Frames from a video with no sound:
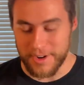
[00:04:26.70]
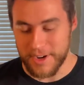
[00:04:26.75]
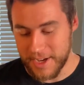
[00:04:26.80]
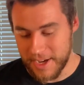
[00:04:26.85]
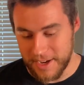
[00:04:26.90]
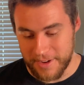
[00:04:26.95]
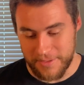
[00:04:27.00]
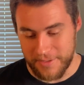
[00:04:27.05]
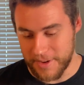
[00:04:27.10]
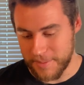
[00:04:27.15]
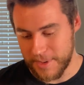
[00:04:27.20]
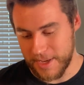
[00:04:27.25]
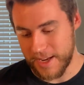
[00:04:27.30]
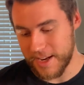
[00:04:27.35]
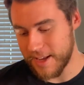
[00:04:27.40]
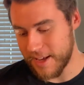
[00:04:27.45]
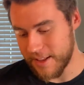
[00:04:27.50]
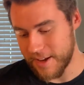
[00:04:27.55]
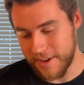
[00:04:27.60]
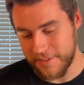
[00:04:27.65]
enough, I
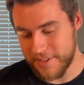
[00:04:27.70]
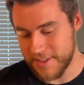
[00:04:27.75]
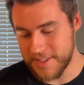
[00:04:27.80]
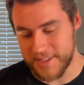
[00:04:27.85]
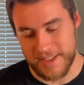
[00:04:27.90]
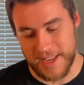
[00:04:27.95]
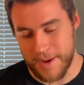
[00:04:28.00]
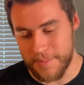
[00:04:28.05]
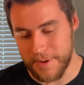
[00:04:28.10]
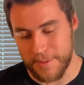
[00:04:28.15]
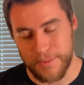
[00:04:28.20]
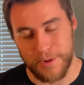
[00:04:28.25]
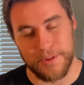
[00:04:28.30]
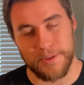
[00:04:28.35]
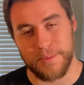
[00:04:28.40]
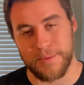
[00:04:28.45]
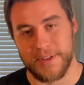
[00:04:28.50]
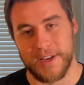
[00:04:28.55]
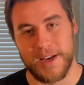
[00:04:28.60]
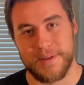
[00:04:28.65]
mean, this has happened
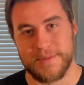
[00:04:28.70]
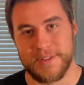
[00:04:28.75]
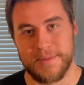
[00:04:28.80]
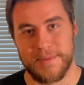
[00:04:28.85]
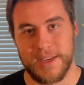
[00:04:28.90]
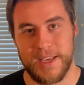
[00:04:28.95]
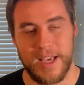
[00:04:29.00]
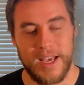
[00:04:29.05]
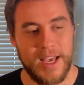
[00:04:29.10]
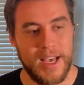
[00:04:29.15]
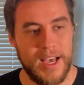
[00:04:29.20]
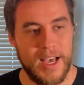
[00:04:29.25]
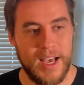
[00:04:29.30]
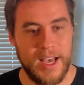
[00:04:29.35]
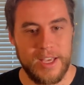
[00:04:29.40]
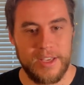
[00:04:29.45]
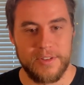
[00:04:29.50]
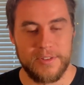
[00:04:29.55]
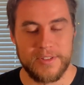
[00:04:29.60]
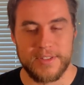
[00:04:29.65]
multiple times to me.
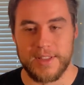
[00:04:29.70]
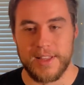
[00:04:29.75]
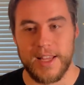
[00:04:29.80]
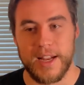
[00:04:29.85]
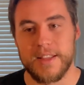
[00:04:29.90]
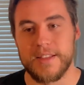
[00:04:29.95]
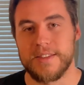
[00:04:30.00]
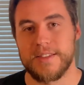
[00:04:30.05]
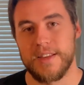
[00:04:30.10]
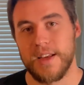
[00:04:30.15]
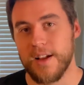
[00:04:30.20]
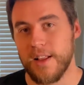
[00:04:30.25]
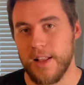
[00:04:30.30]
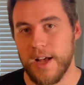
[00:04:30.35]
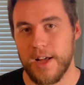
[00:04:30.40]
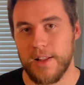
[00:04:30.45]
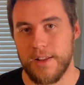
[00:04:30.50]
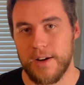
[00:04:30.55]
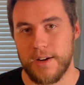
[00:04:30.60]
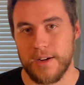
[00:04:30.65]
You just let it sit a
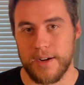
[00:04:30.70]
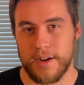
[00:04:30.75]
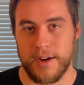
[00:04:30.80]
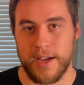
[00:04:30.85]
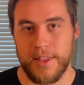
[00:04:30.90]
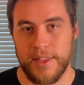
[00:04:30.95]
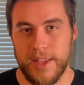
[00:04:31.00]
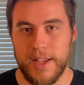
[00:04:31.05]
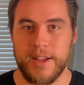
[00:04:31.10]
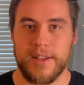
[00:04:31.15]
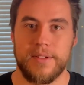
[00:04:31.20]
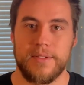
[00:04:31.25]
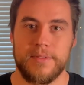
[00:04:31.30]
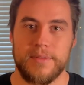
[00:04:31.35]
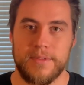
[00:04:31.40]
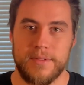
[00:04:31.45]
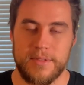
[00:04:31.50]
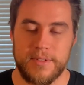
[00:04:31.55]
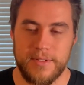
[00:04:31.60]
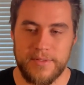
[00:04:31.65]
lot longer and then it
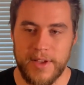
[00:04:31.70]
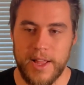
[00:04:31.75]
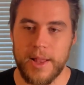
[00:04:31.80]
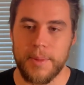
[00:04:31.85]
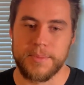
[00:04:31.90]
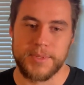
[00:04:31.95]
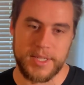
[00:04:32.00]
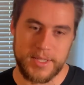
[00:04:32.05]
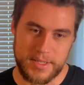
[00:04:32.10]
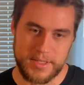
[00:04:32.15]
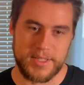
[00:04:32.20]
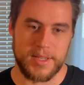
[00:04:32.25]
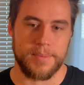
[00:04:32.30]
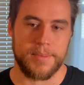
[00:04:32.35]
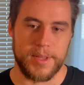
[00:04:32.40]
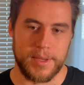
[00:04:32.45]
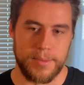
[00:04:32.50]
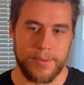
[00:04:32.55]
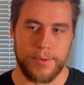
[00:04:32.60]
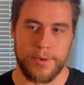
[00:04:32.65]
develops into
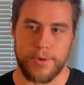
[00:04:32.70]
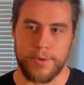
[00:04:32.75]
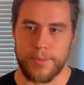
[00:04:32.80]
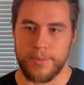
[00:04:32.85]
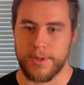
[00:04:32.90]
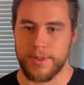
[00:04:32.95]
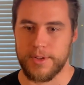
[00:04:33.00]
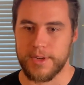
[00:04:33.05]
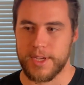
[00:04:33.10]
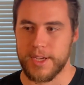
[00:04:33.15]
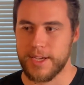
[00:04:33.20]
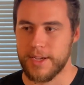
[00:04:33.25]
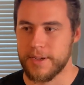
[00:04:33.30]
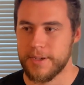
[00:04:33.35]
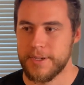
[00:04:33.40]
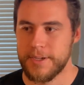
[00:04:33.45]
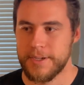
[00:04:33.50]
something more normal looking.